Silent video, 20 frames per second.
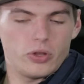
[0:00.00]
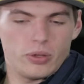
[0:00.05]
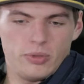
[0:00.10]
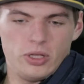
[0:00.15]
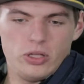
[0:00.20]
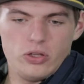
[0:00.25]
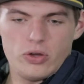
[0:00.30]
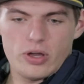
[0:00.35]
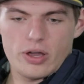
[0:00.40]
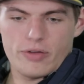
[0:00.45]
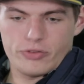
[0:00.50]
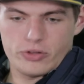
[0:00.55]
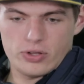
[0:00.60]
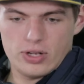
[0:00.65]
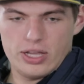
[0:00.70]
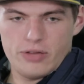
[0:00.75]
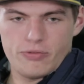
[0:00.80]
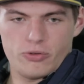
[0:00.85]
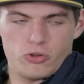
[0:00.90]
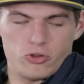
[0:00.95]
I mean you have to
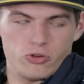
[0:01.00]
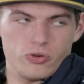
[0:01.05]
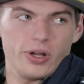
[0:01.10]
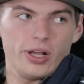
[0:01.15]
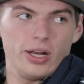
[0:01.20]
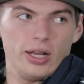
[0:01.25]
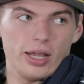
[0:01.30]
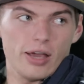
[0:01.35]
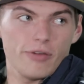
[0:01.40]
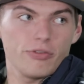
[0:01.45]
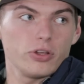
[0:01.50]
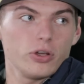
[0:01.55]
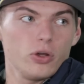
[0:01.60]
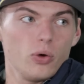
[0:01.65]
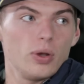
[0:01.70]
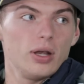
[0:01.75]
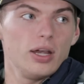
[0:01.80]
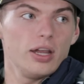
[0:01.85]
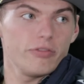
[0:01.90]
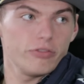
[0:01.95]
leave Australia, you have to
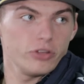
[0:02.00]
go and live